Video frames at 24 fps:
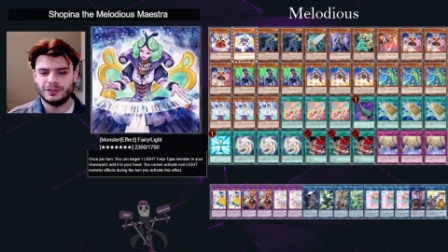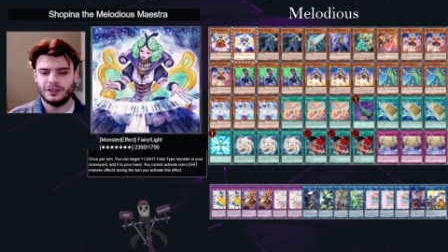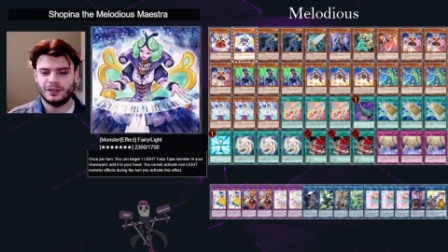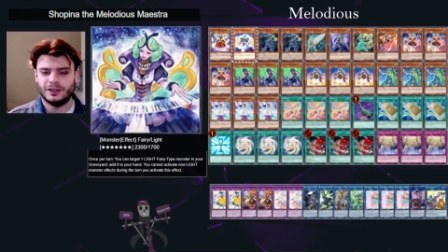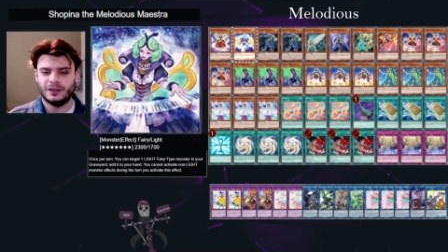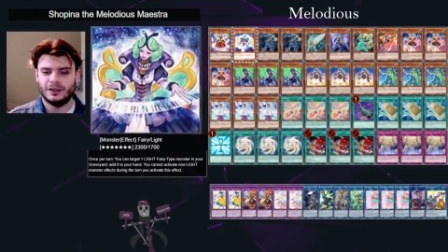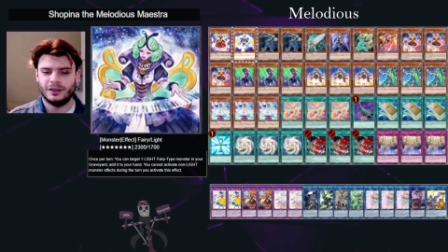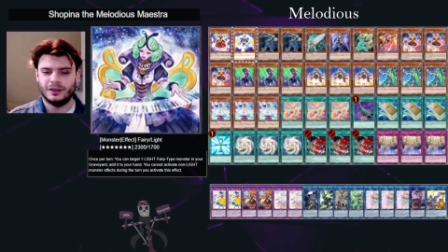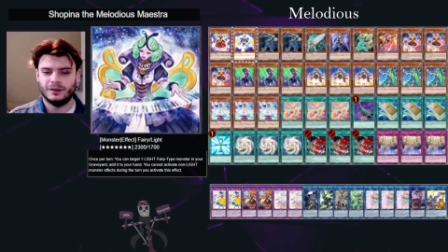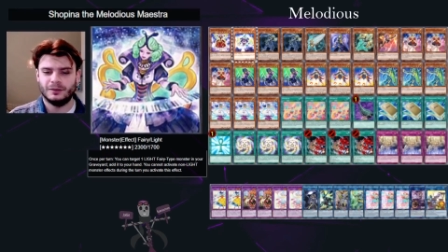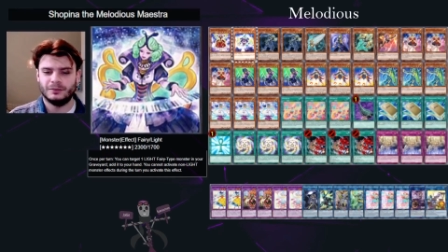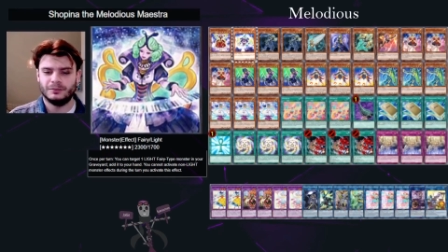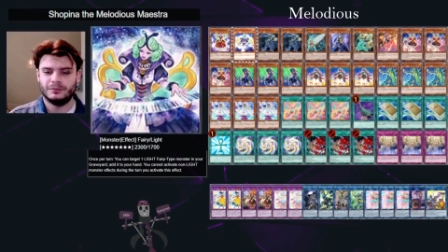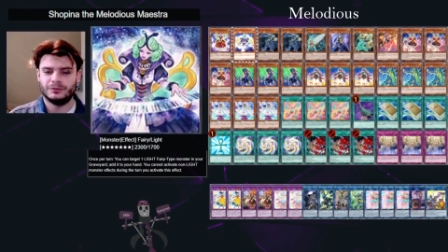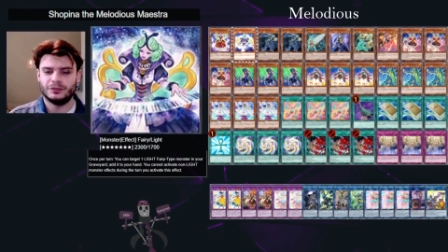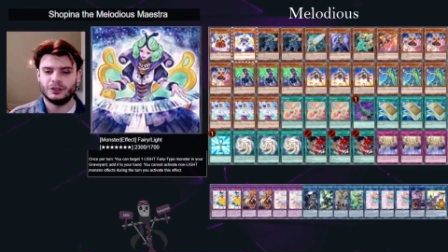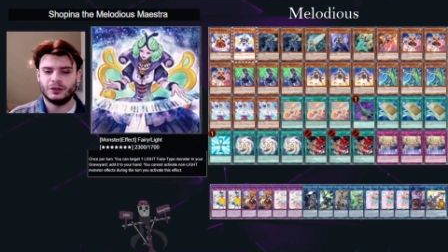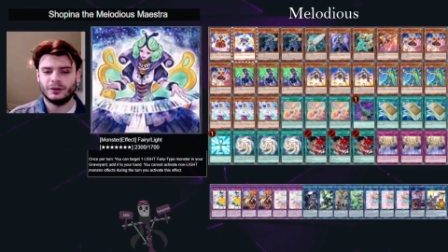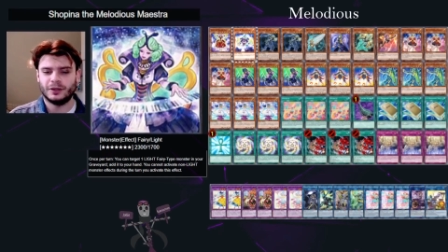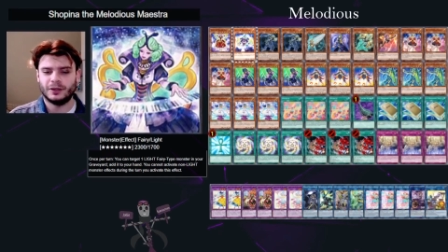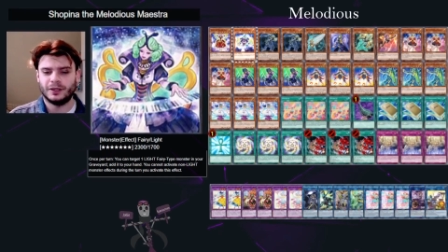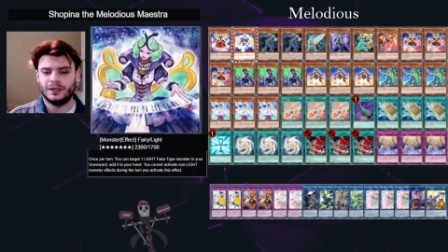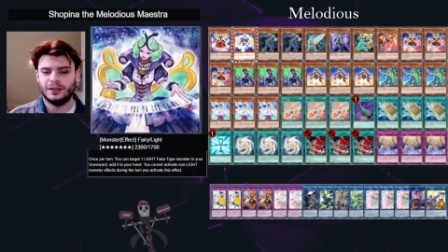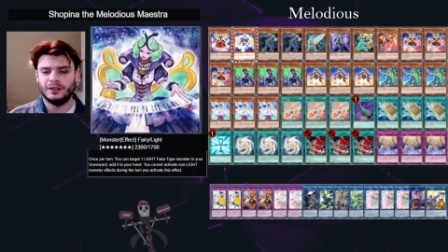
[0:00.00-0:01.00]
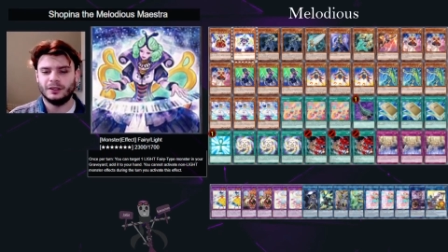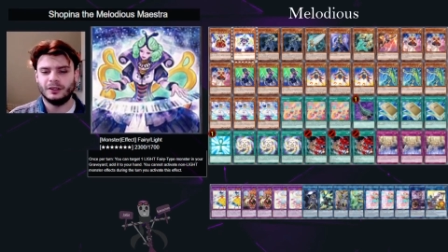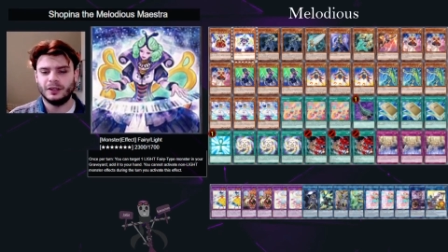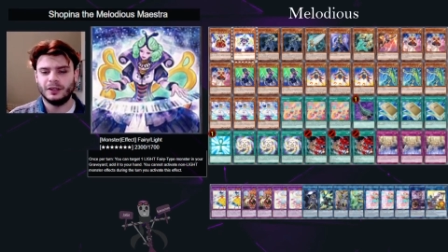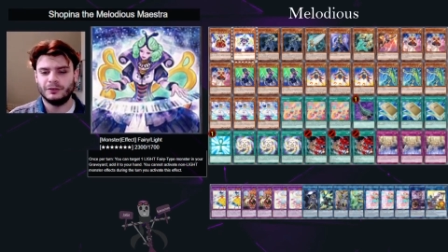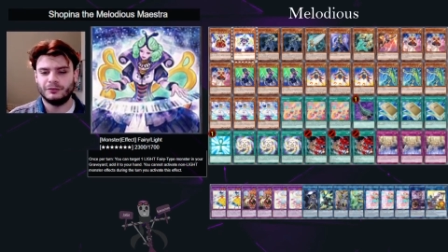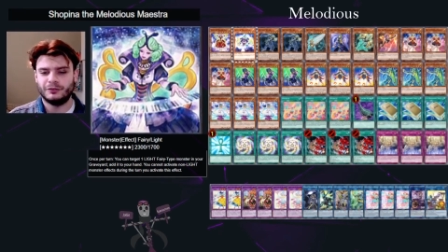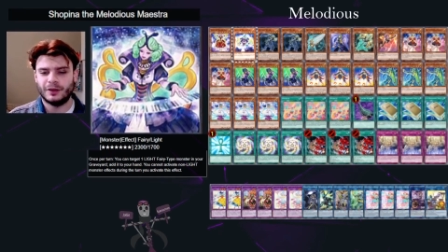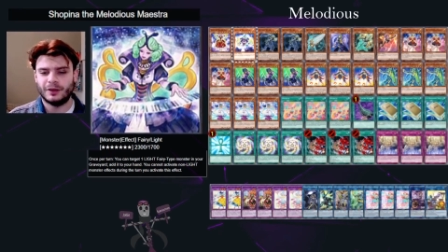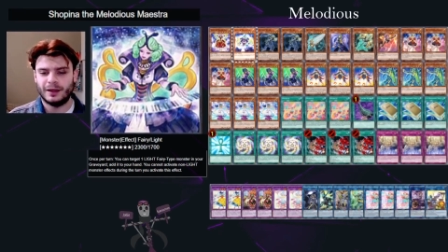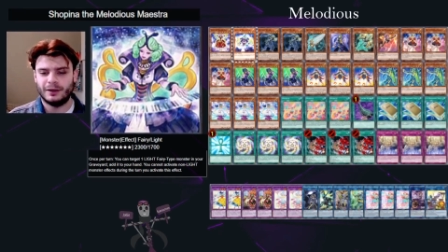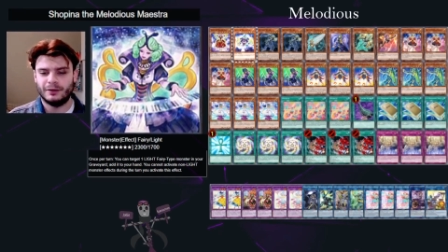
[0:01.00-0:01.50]
Target a
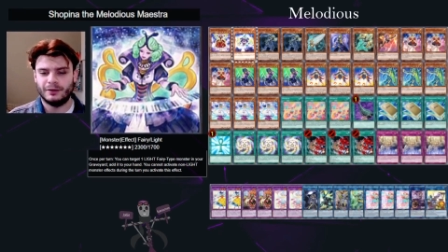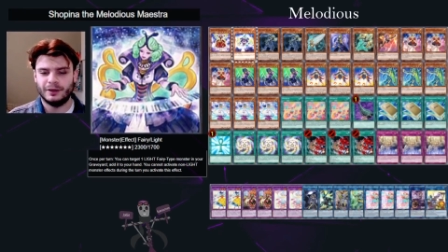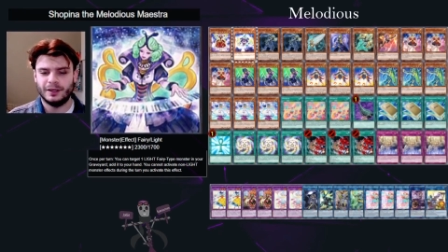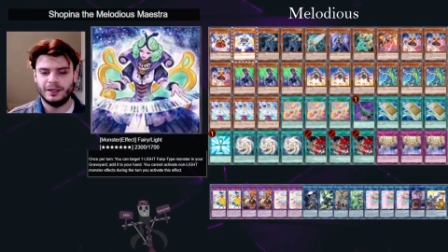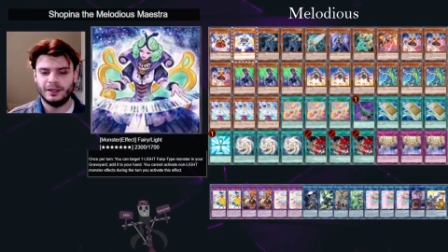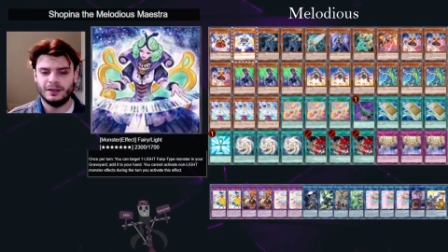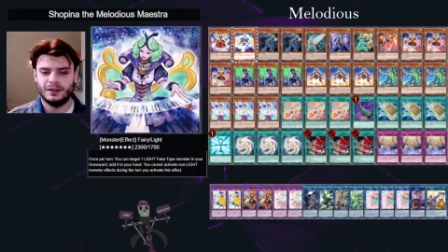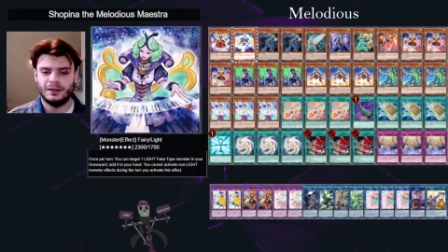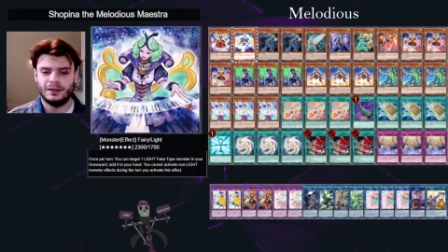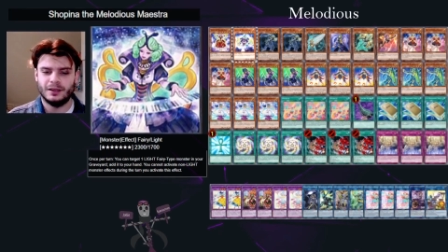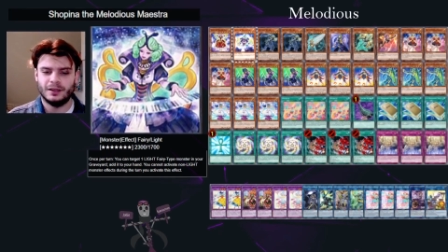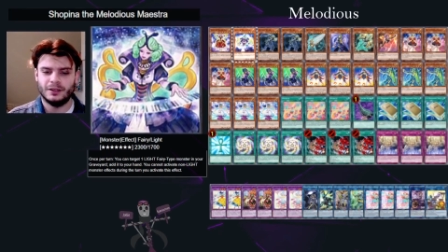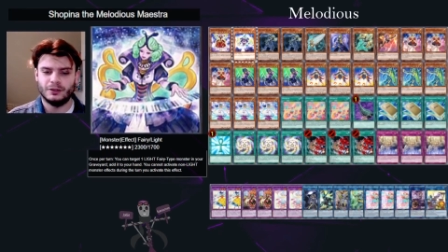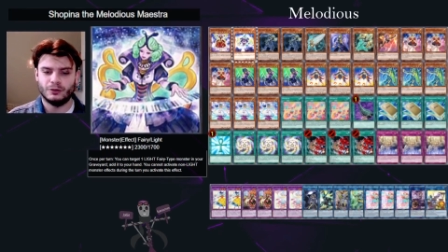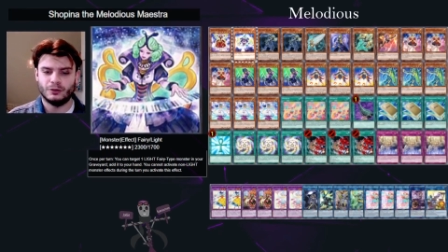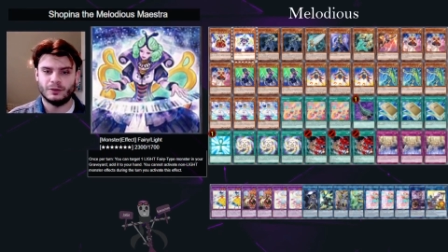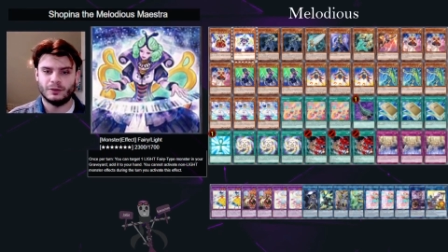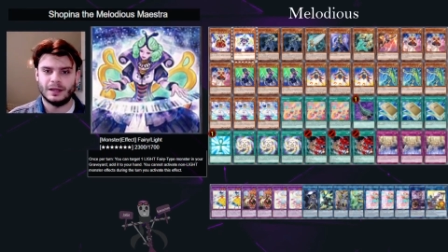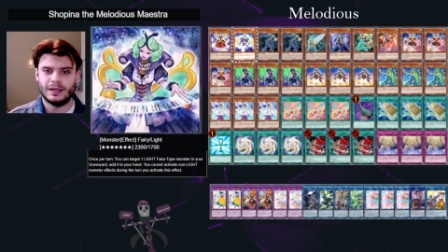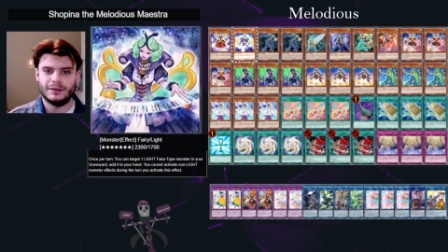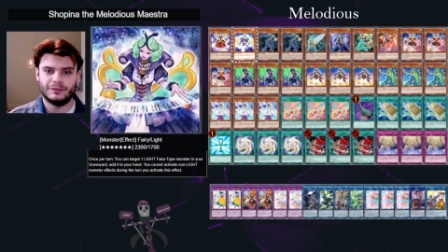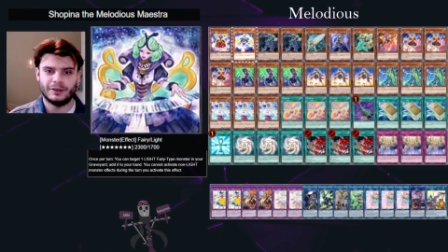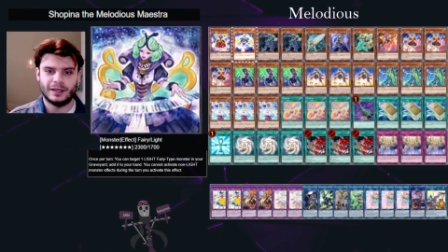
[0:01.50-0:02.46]
light fairy in your grave,